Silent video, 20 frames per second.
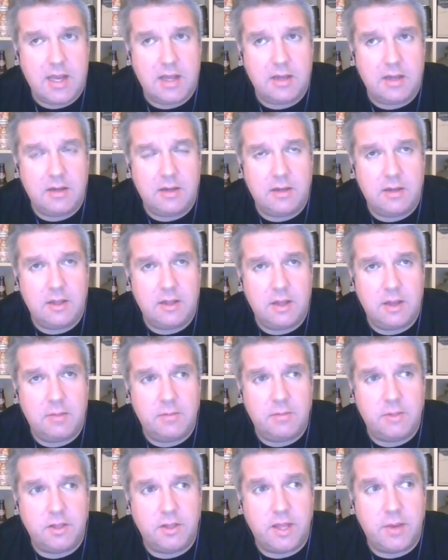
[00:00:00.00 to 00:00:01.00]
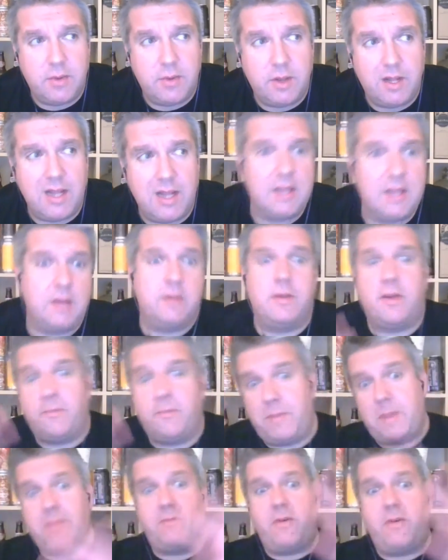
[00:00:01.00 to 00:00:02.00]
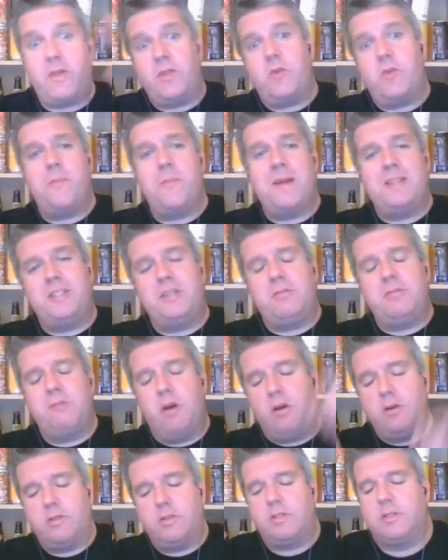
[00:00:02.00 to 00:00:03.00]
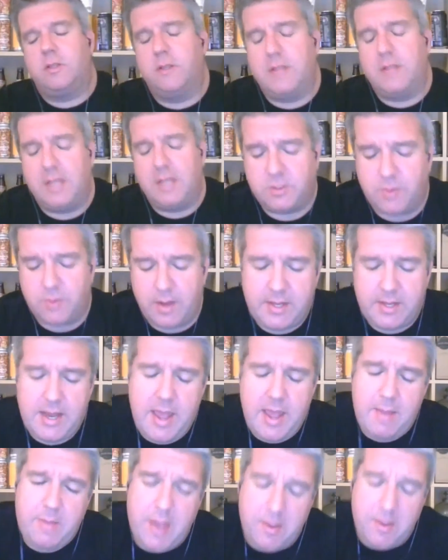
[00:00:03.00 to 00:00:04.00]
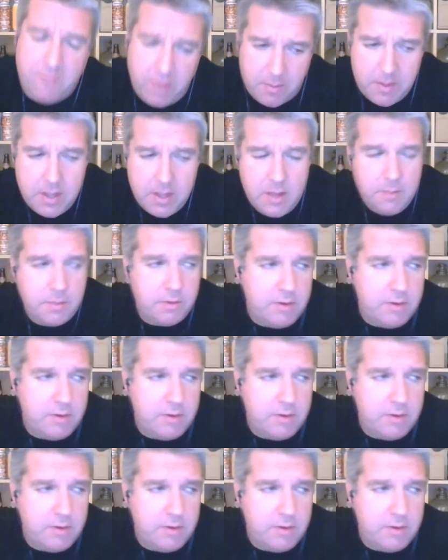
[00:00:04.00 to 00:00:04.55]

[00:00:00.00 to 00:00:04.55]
and um, so they were people thought they oh, were magic rocks. That's why the name came from.